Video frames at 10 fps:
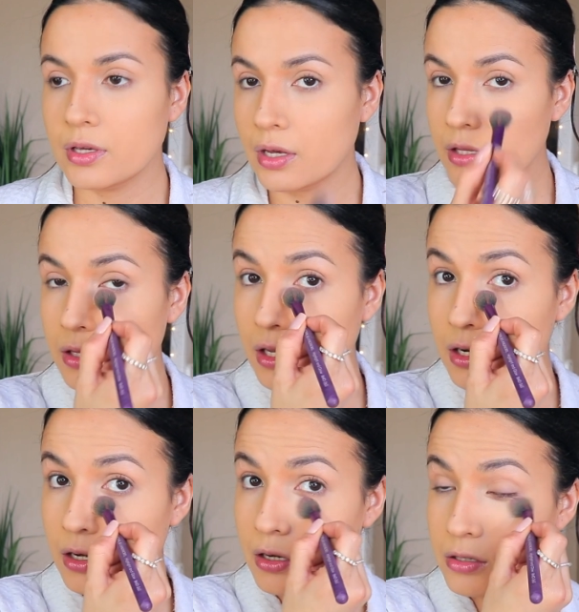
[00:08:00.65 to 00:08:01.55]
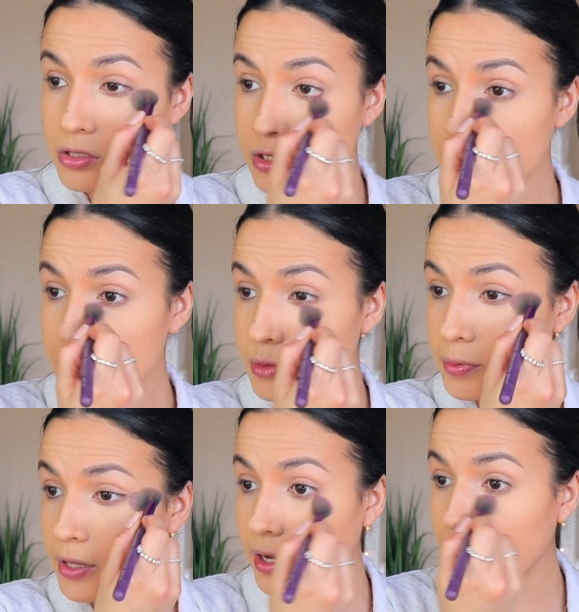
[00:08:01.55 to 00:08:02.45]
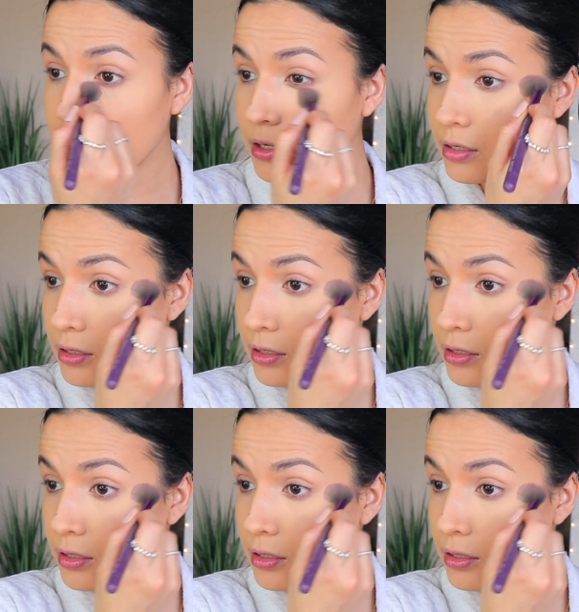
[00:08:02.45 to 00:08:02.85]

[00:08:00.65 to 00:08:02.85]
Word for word: and then just apply it